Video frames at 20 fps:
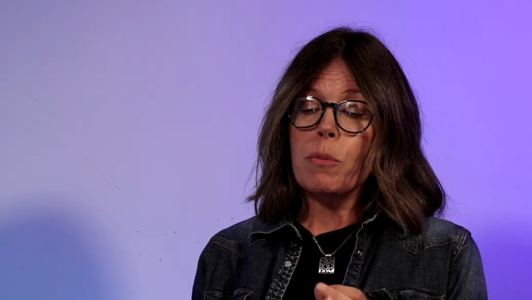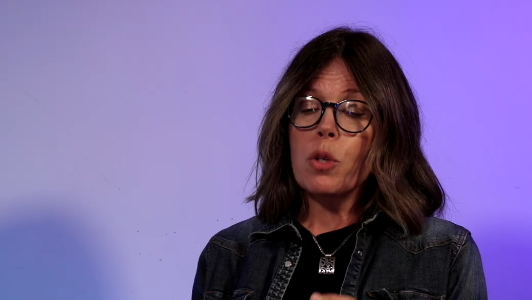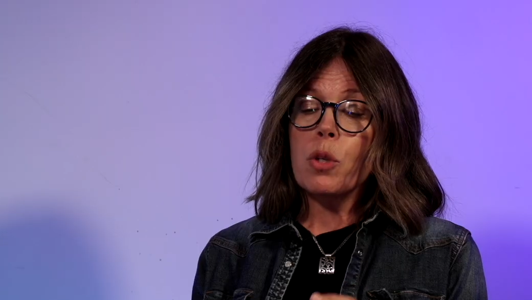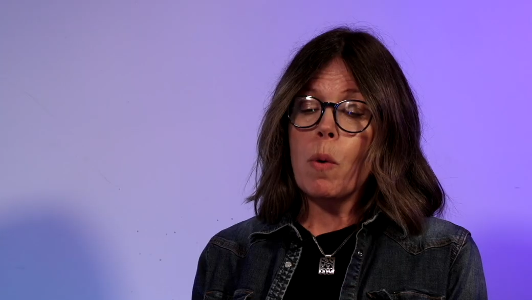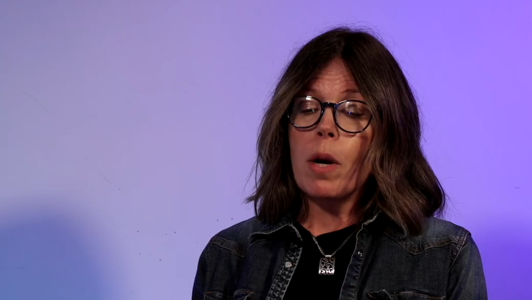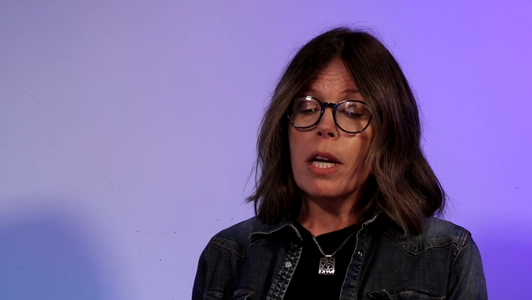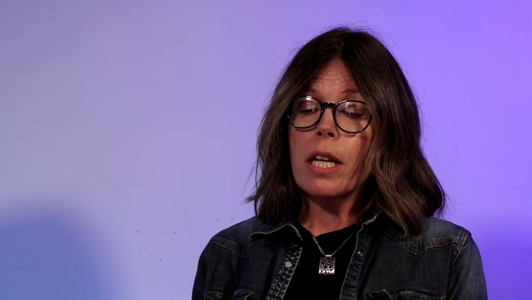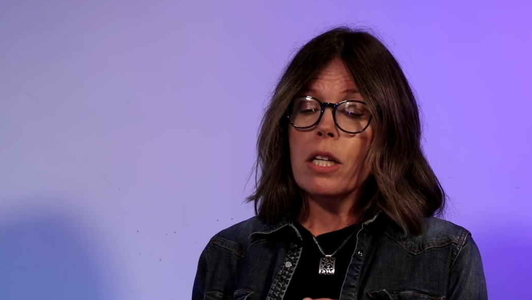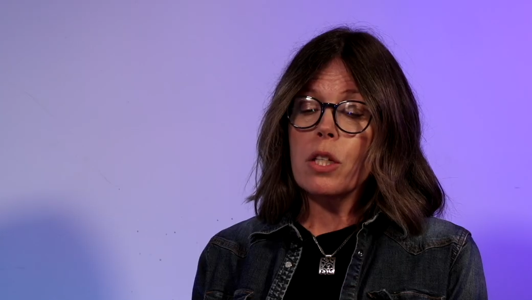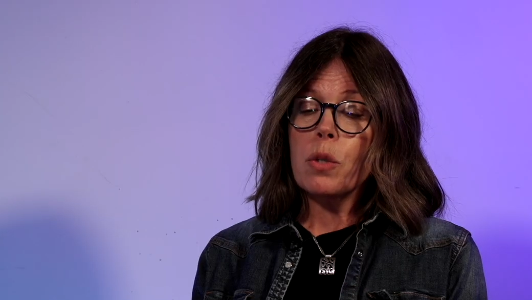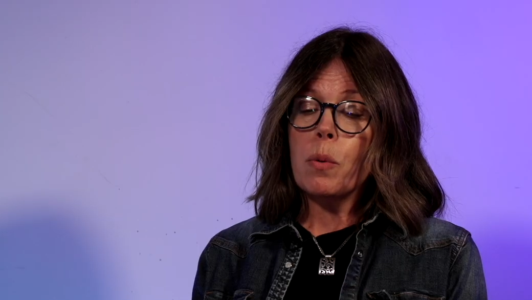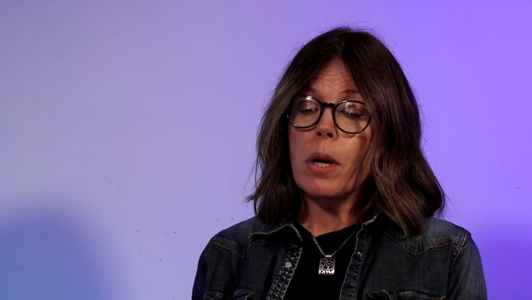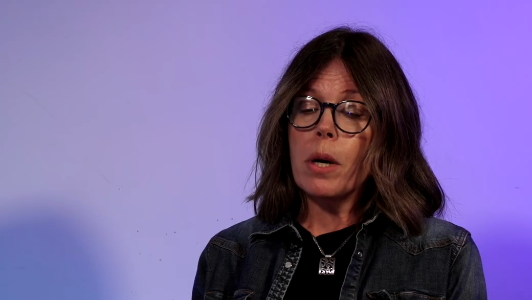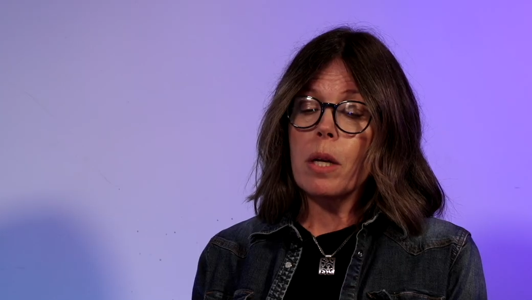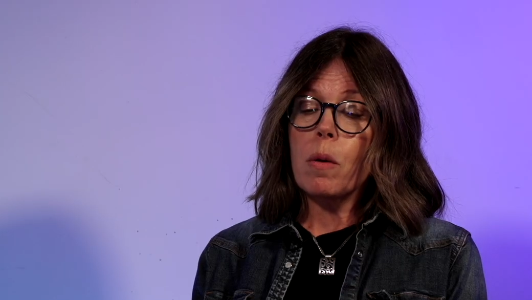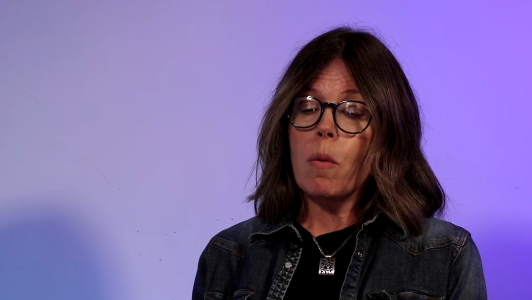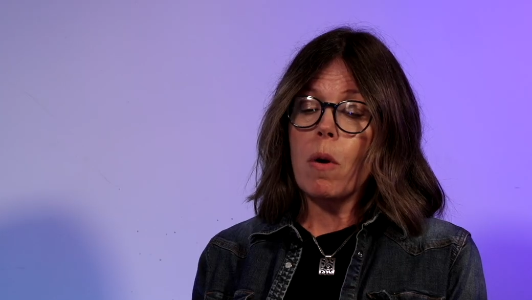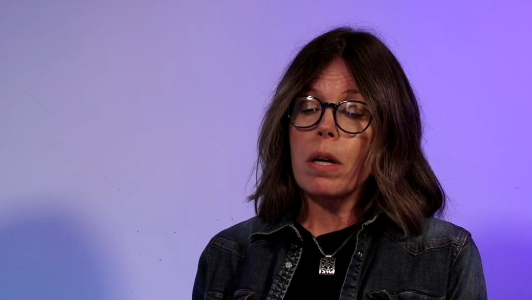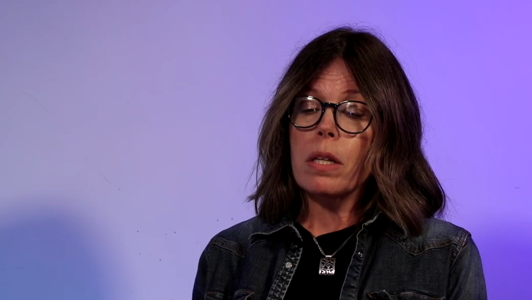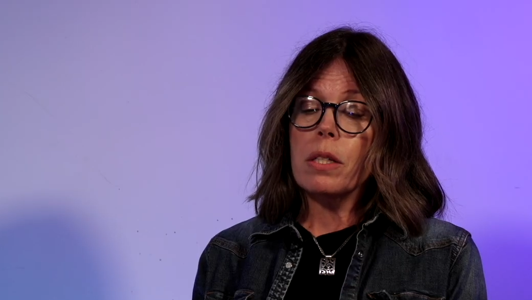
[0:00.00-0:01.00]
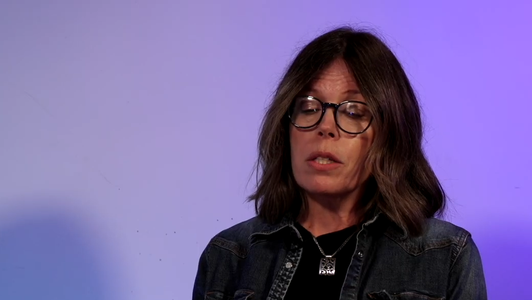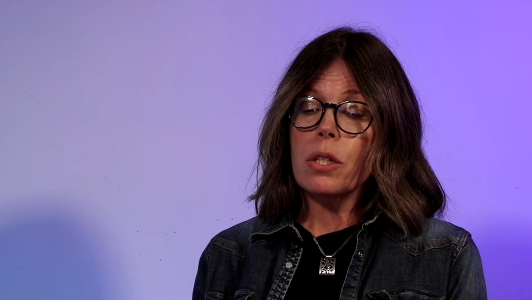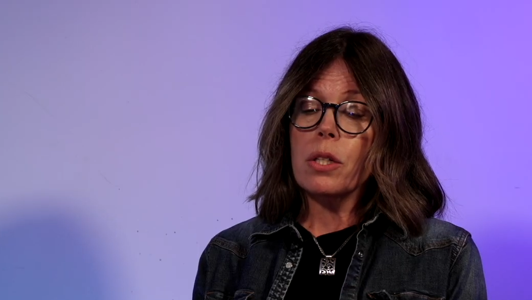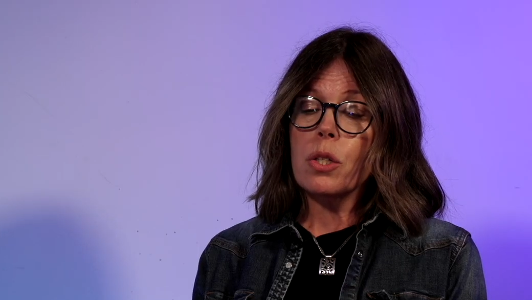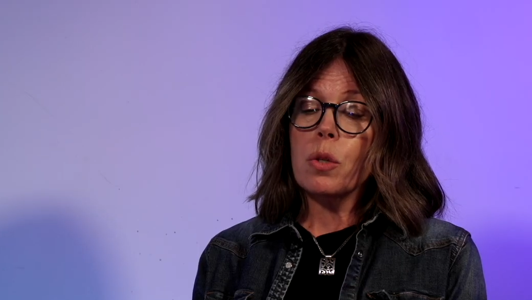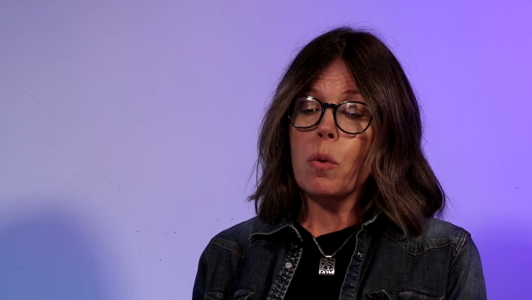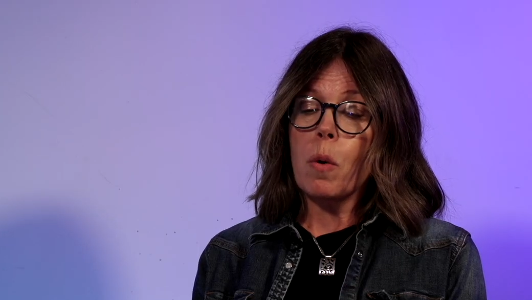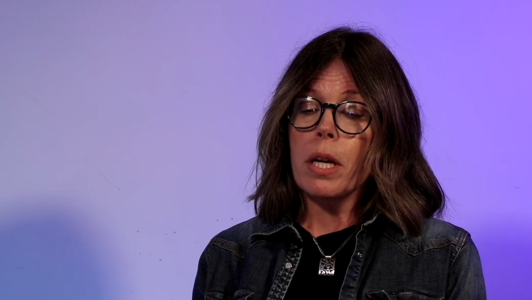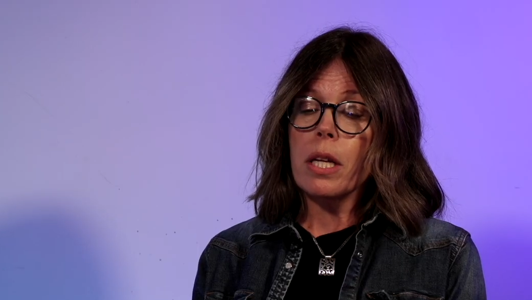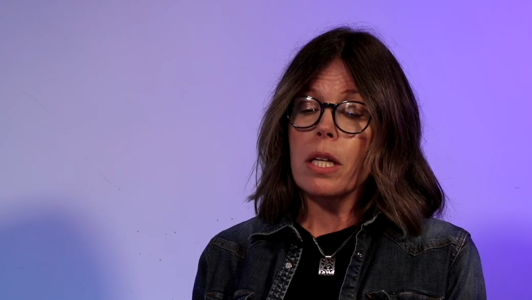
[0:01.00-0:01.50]
2021 to
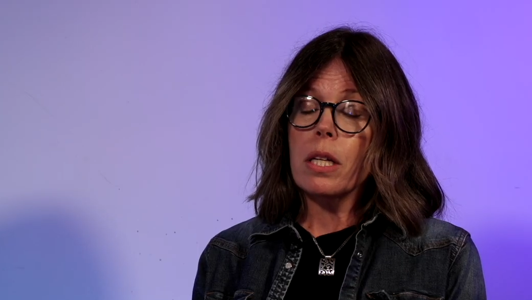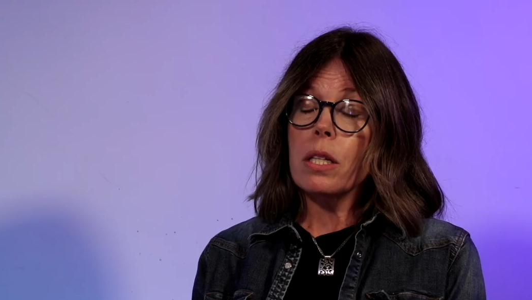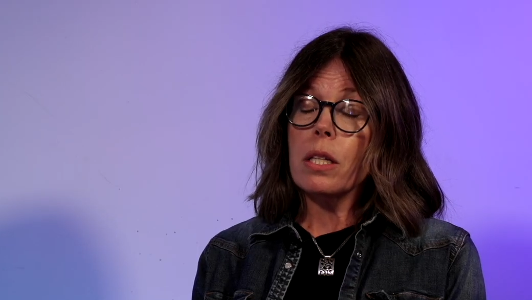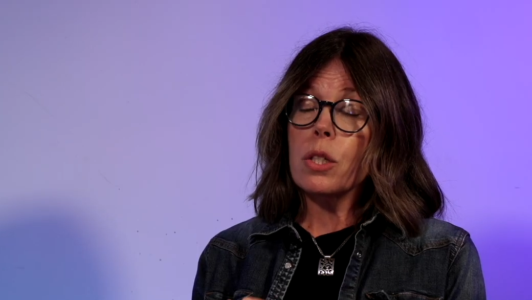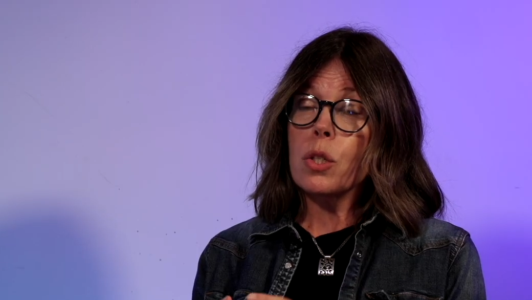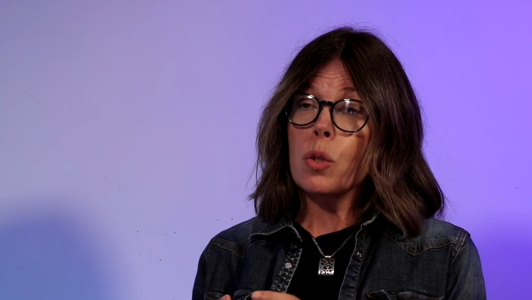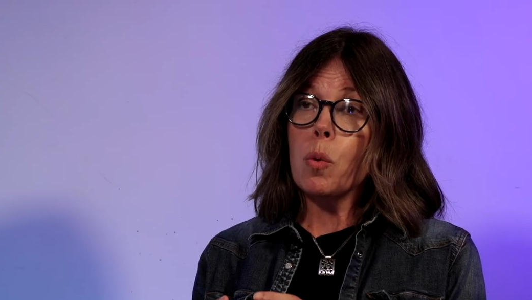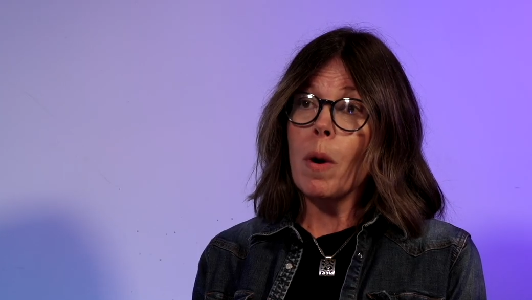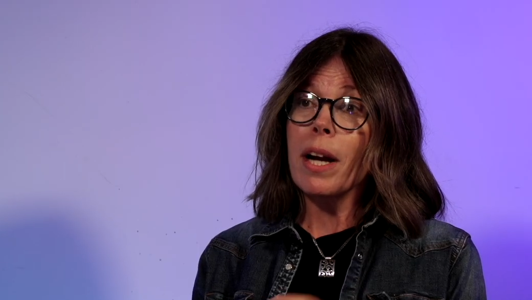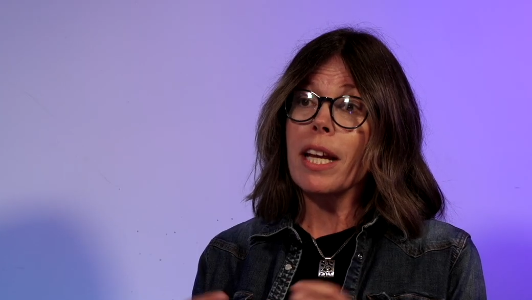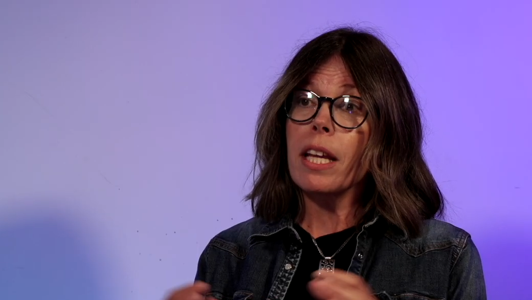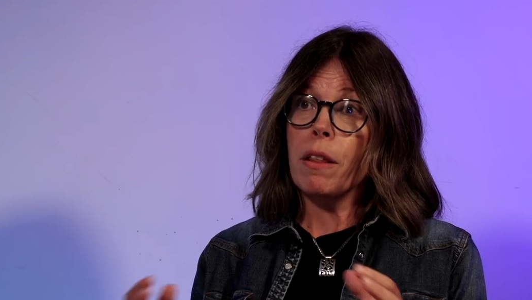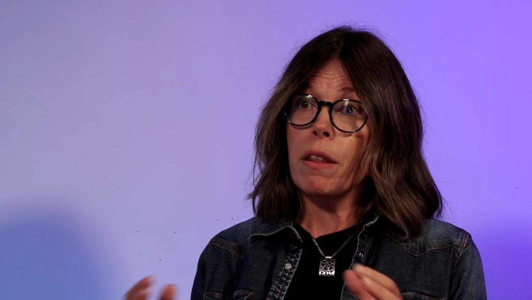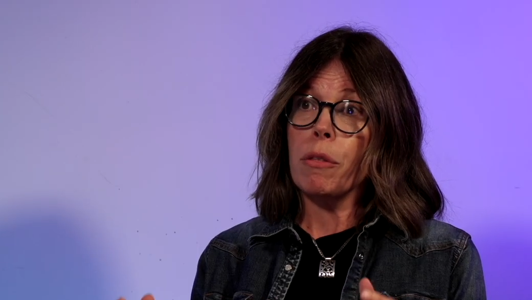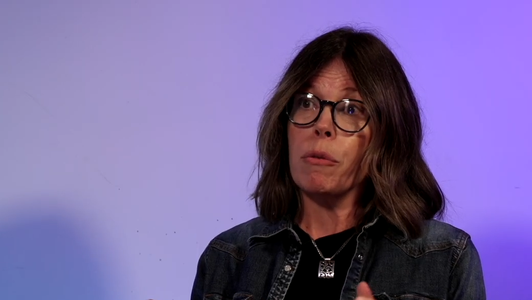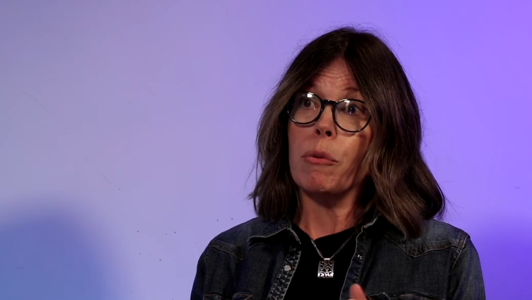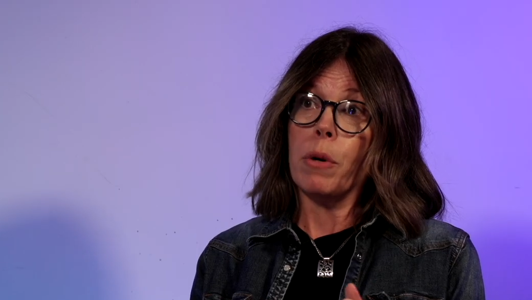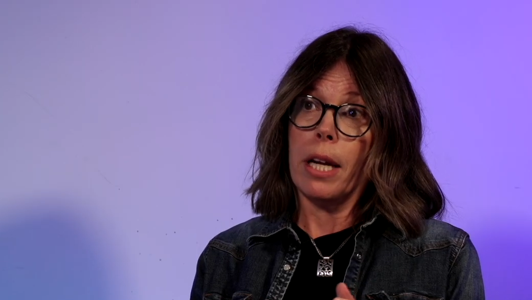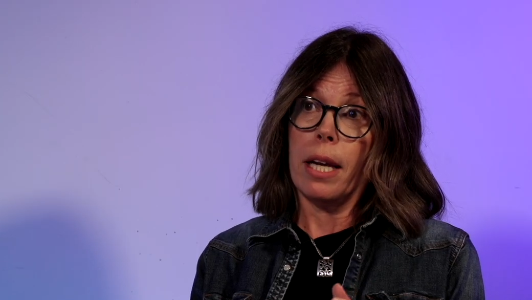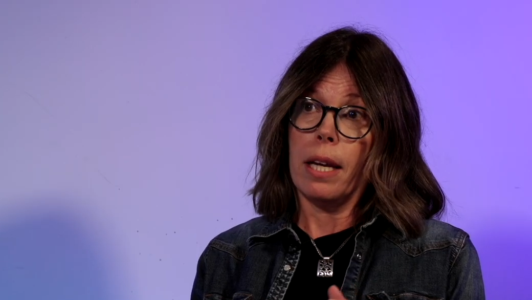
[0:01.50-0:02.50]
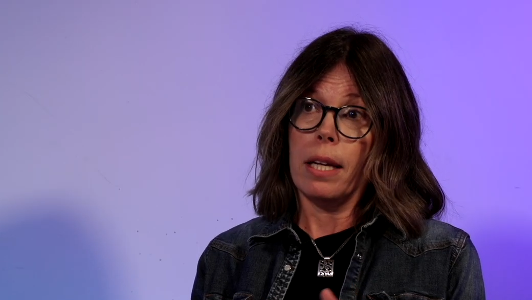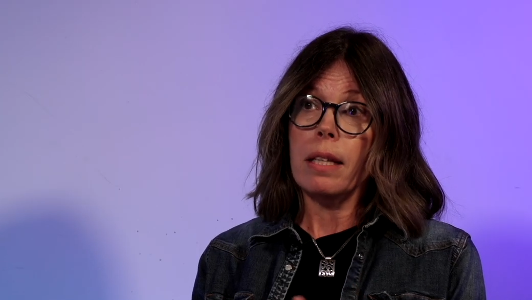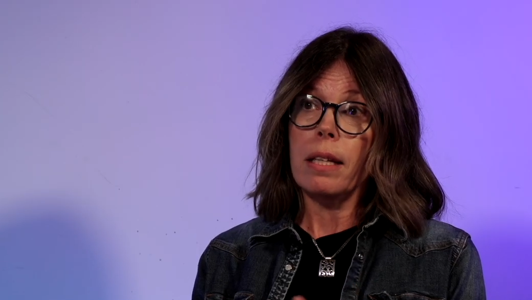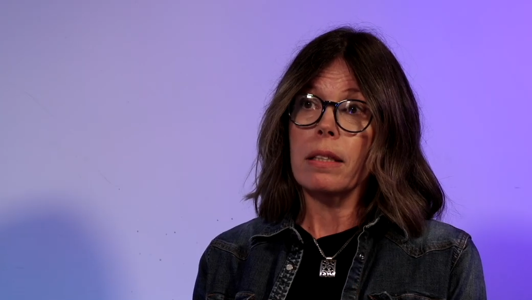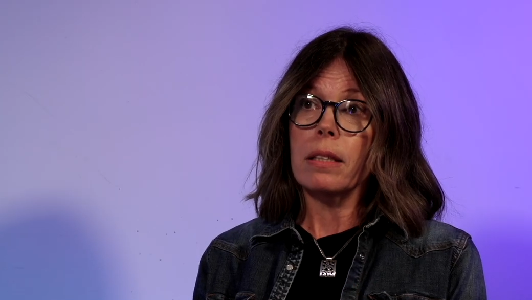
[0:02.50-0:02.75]
2023,